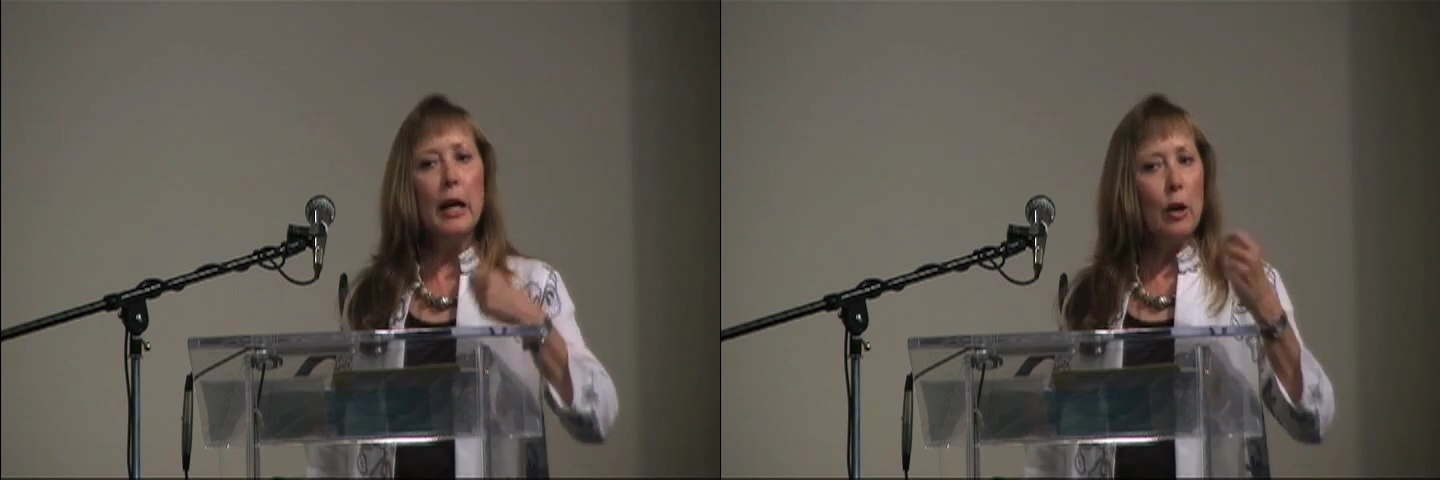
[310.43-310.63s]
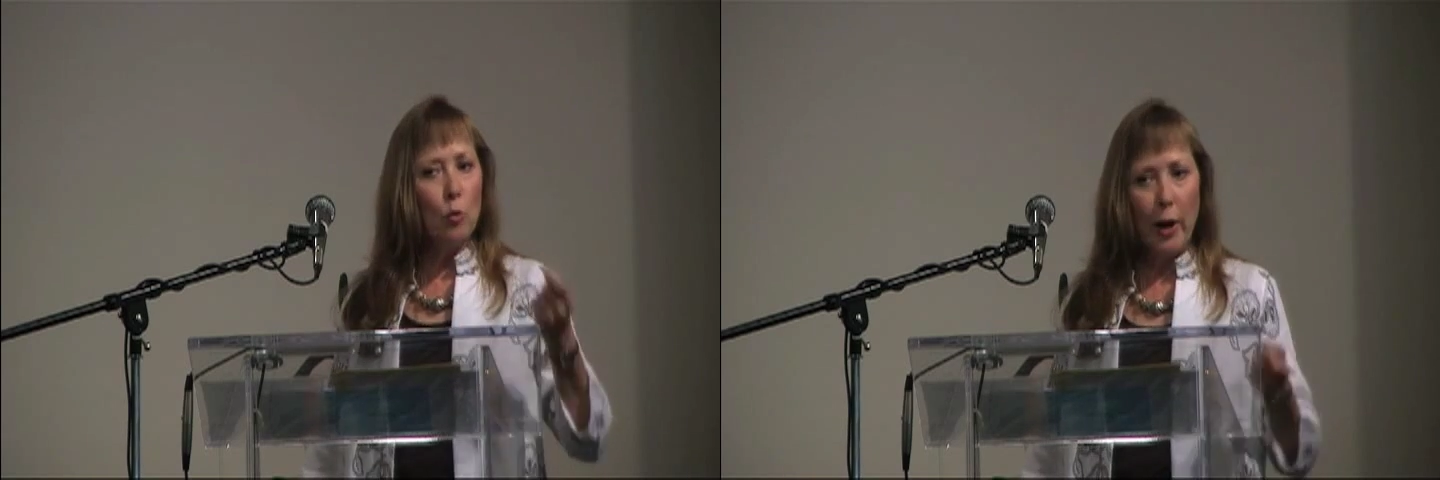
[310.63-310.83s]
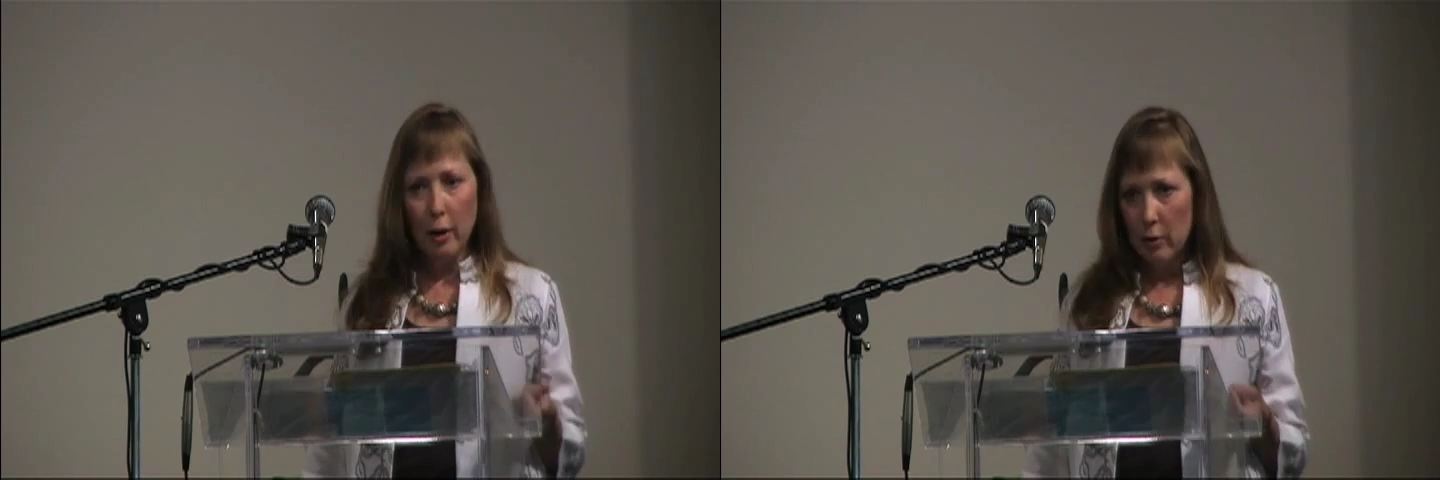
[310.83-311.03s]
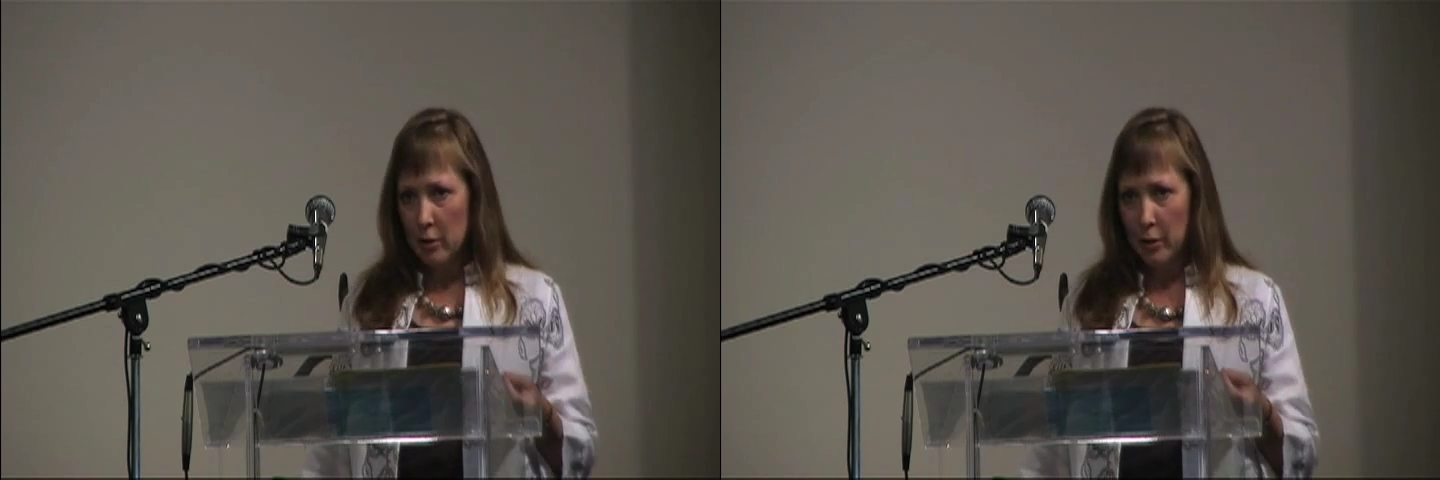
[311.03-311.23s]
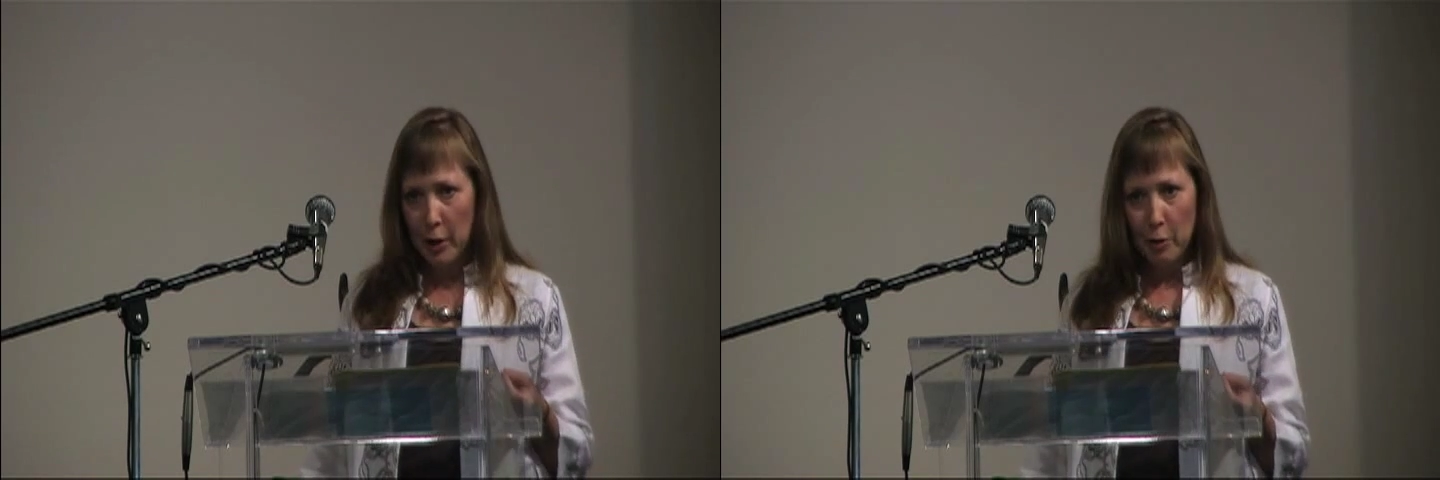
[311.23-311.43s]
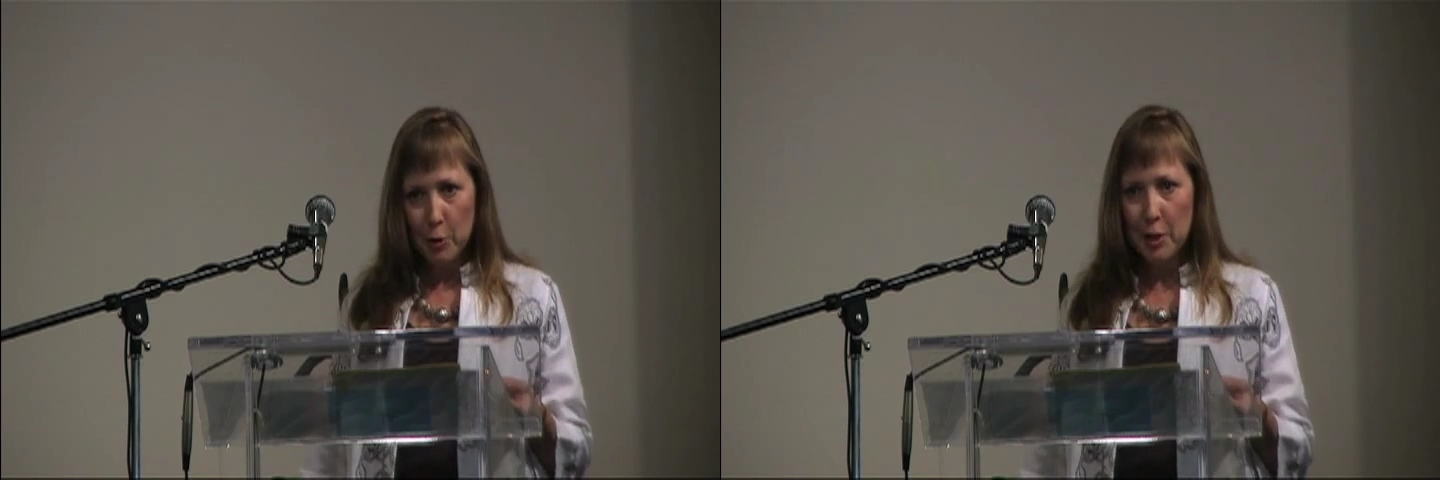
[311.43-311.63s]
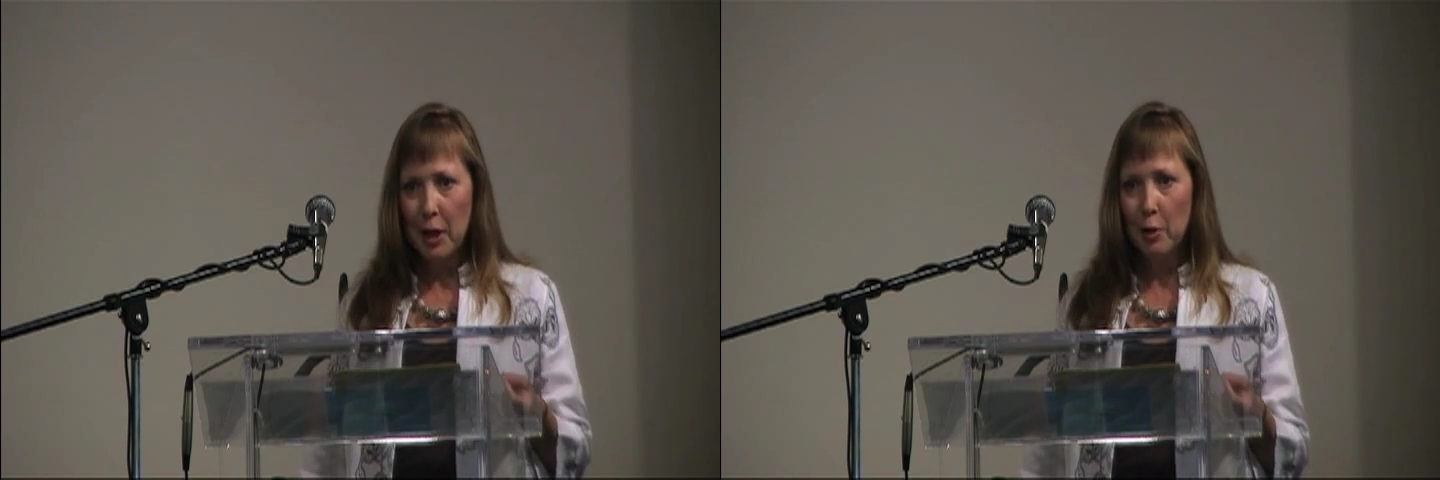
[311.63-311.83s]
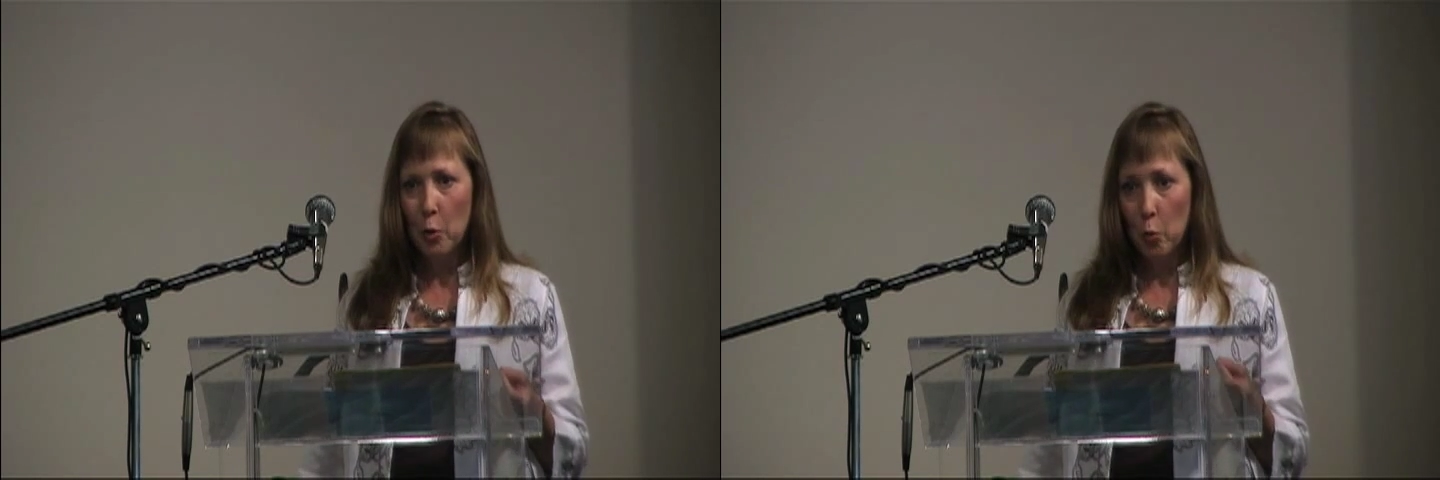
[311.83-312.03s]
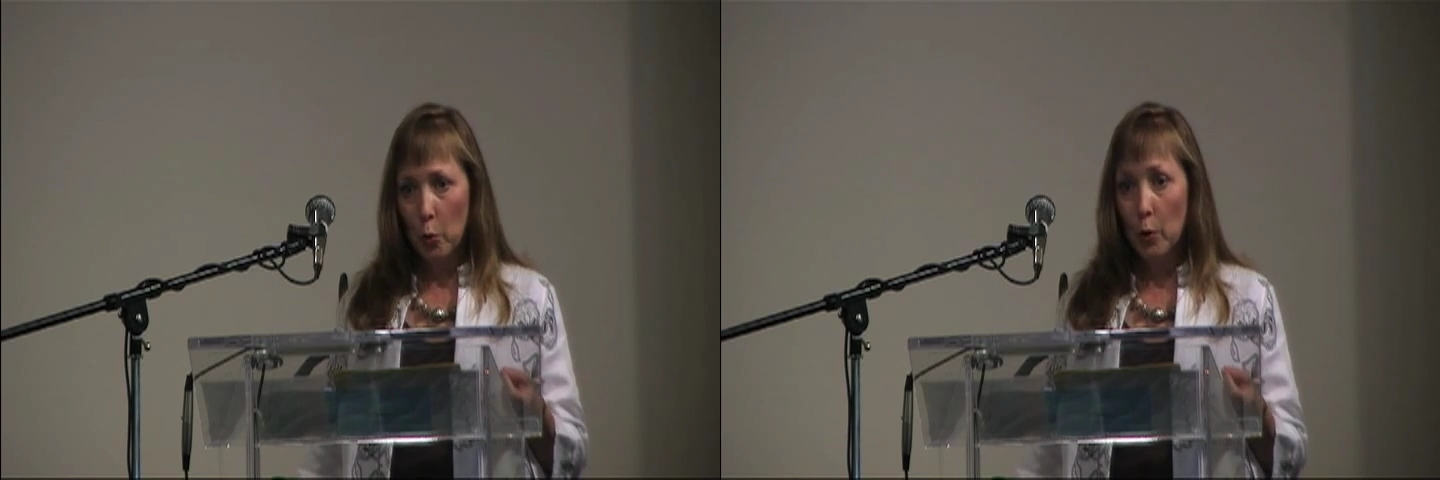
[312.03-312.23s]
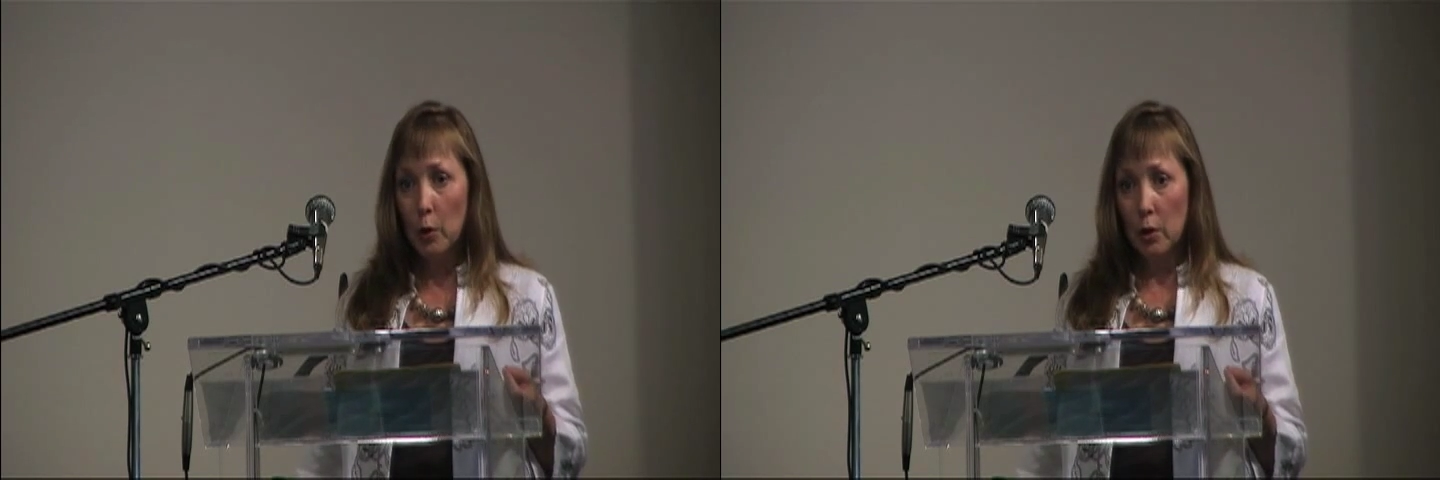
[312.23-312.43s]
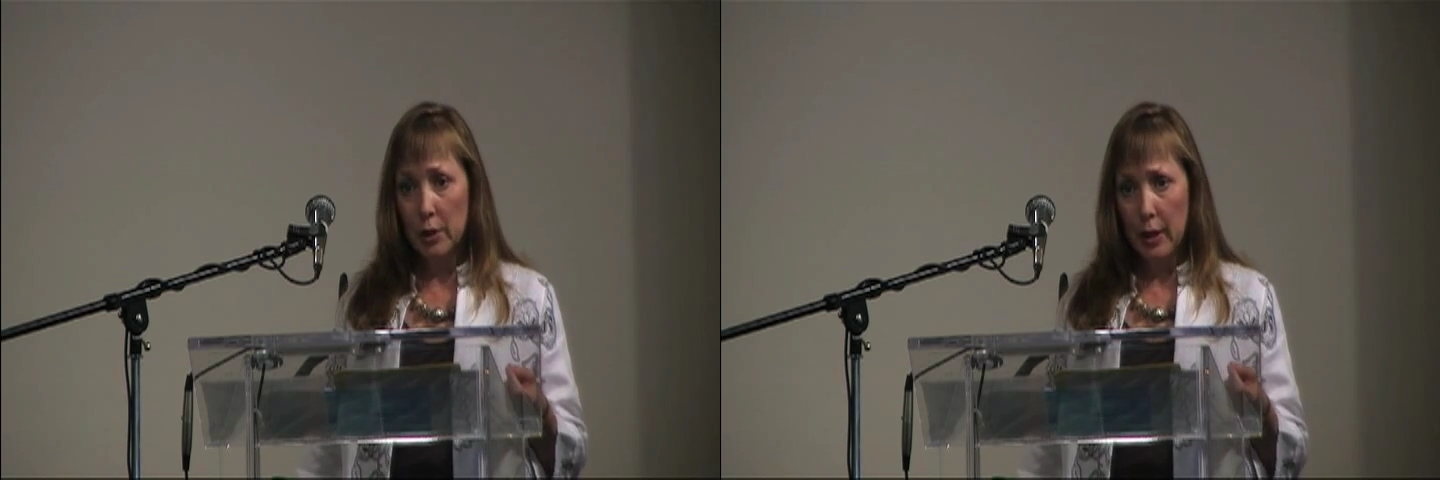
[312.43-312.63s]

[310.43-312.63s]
around to the other side of the world.